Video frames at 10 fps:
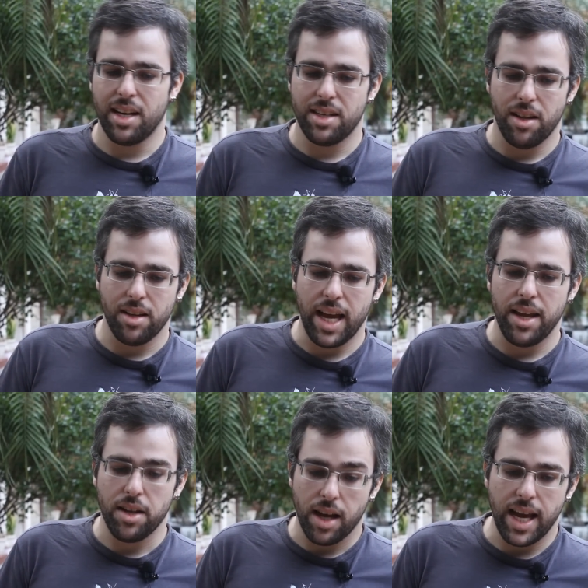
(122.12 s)
on the
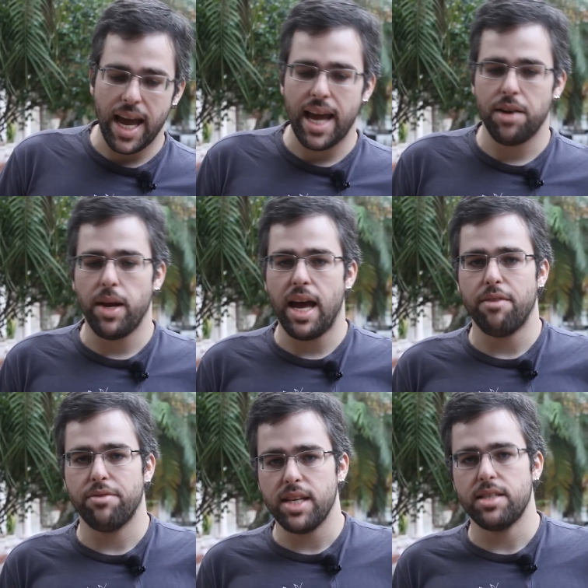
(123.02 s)
other hand, we
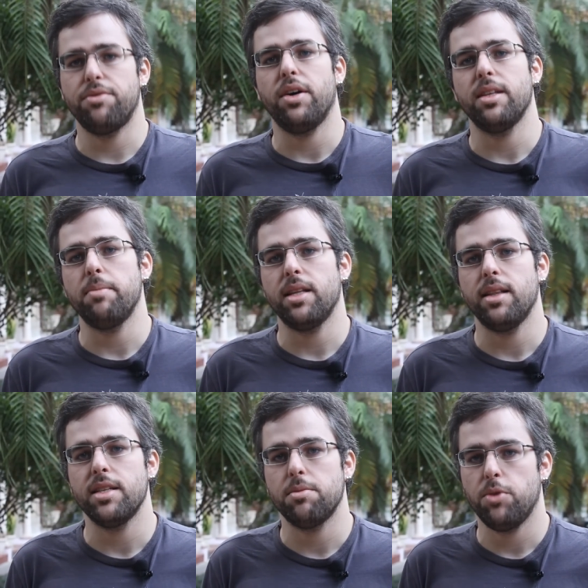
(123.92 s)
have this
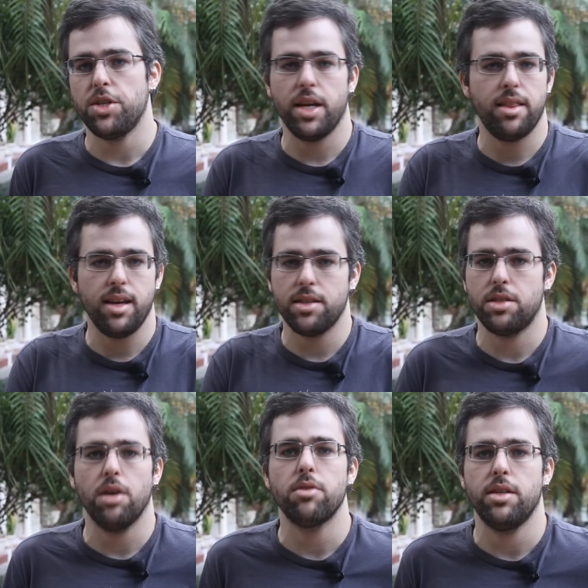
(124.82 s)
fundamentalism, which I think is
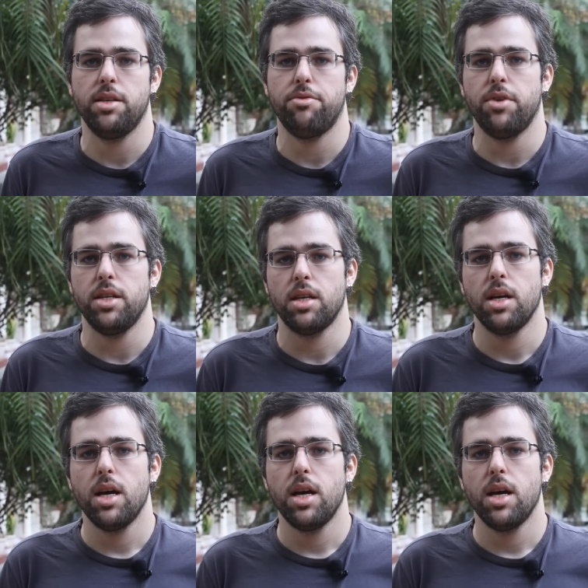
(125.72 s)
totally different.